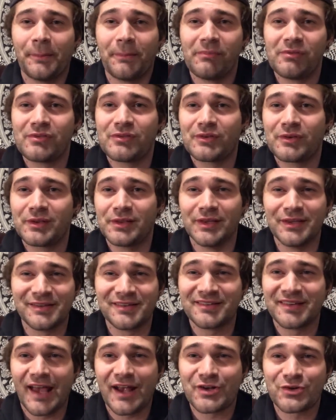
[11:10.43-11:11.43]

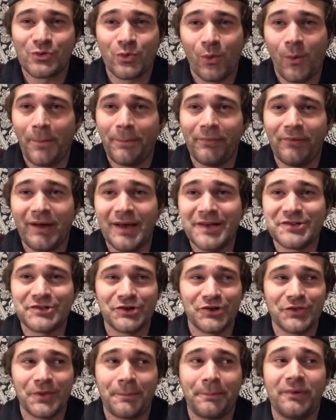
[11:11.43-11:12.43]
sexual
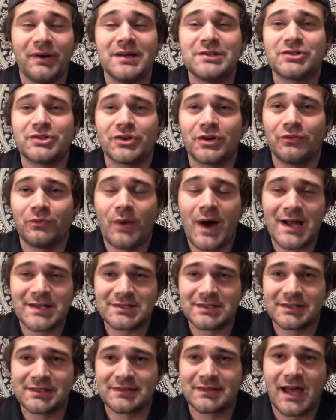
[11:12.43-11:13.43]
pleasure, the pleasure of
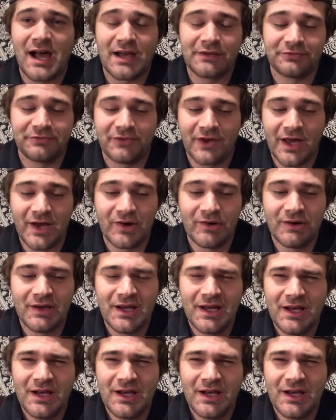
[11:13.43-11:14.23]
watching this guy fail,